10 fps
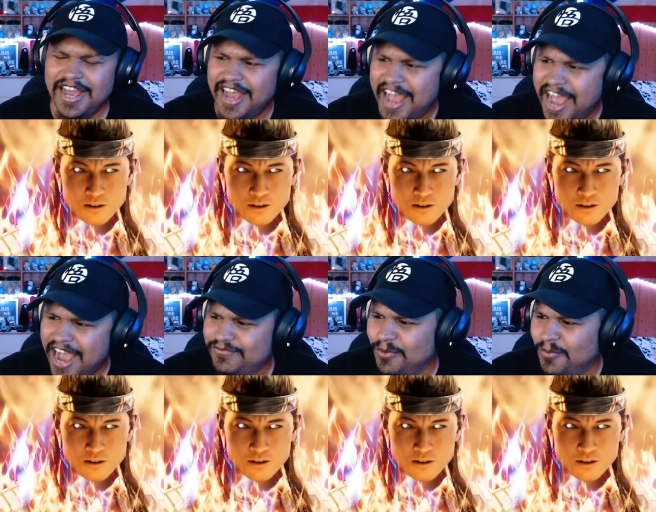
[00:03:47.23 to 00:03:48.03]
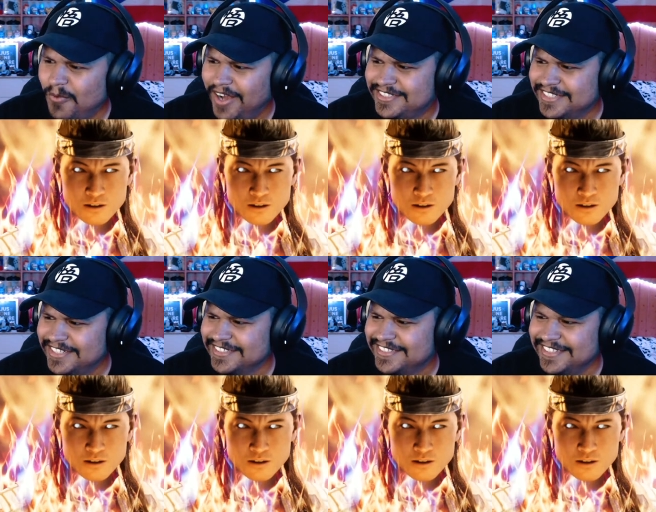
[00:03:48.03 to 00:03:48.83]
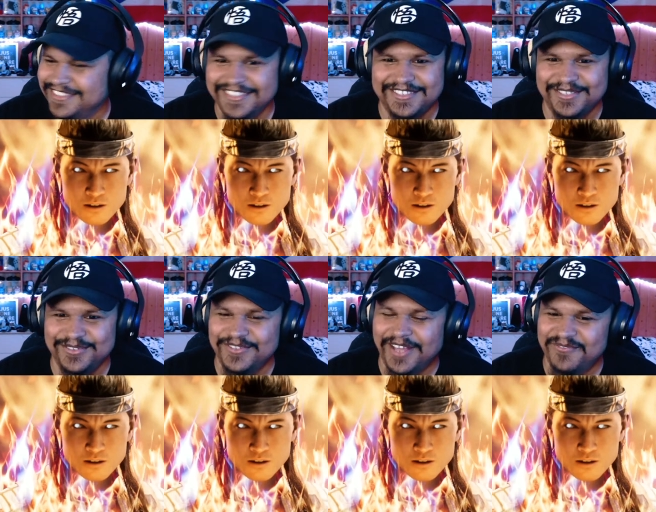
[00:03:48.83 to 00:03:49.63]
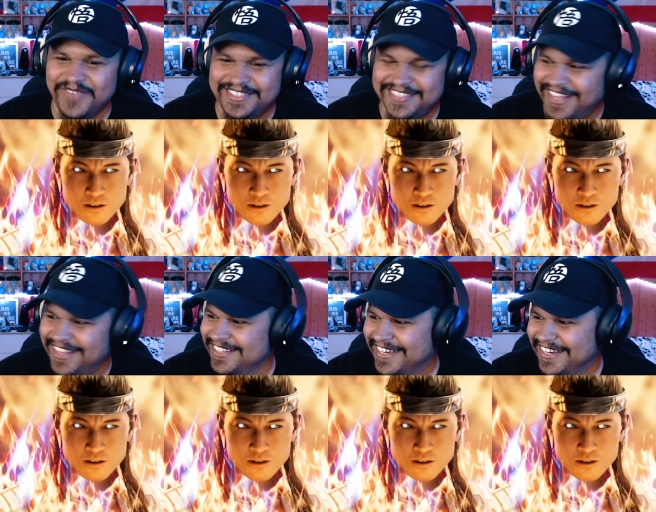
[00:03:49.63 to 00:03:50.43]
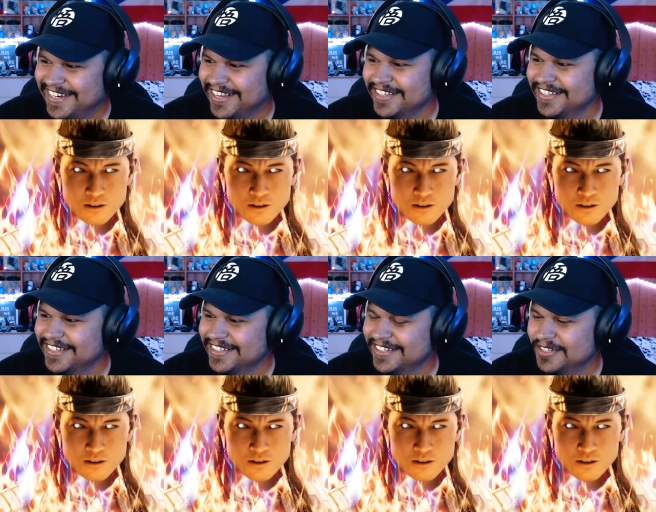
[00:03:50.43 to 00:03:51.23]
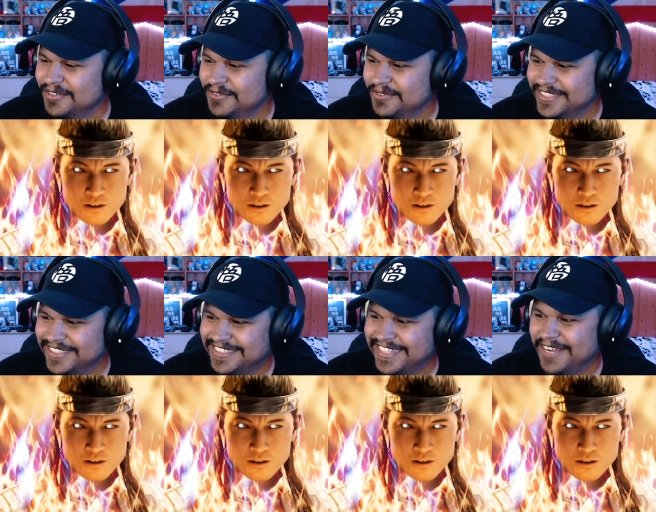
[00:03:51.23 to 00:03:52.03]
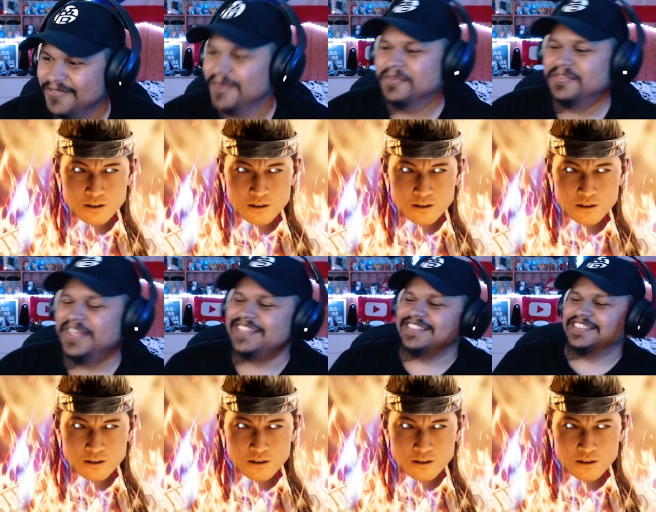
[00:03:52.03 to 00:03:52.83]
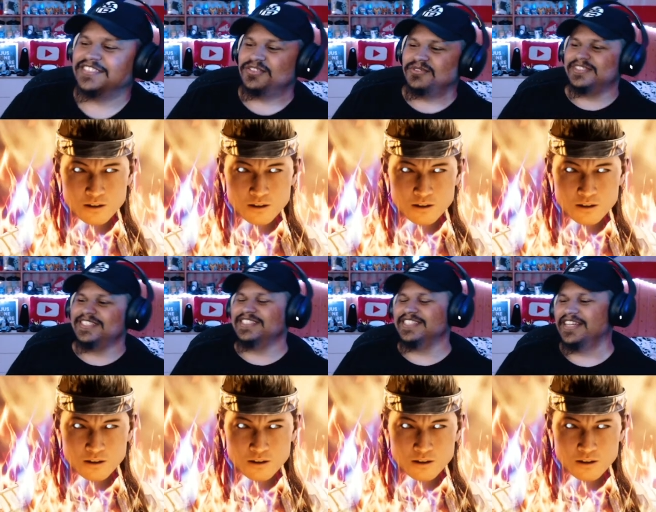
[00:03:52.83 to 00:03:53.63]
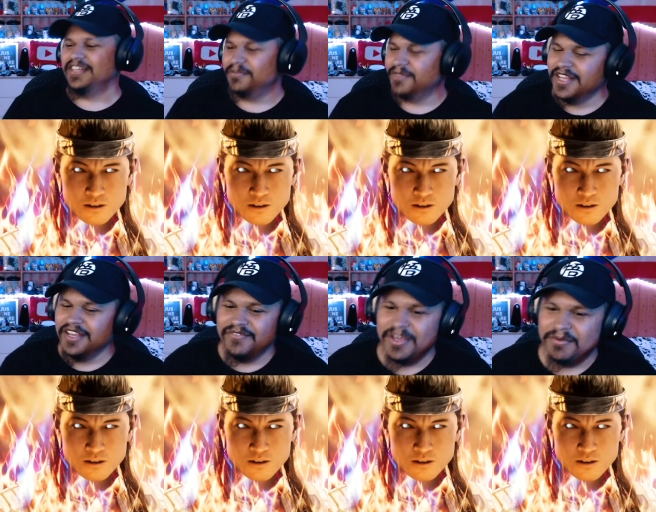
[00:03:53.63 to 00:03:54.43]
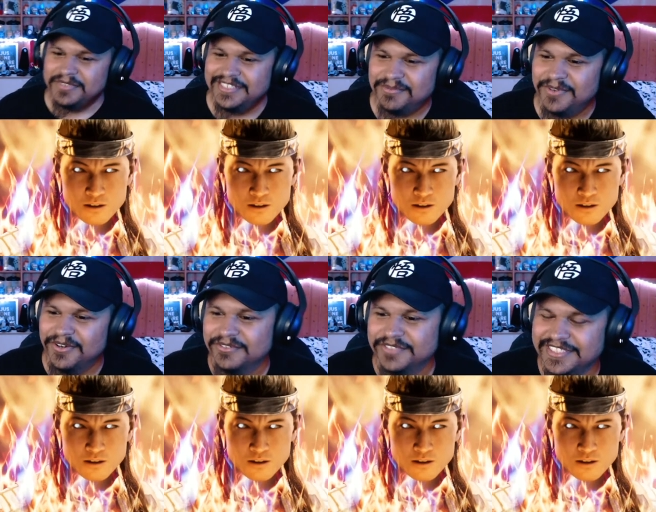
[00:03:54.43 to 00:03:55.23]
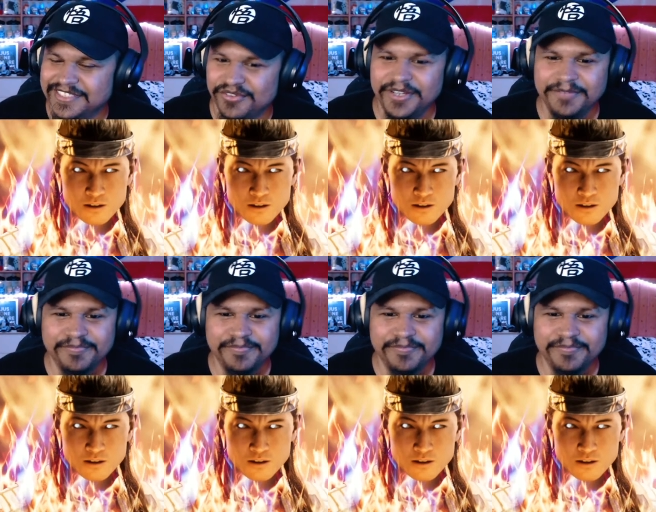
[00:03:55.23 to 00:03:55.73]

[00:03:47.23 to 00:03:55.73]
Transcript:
Speaker 1: After watching season two, that fatality uh was insane. What? Well, not season two. Season uh, I forget what season we on. Season three.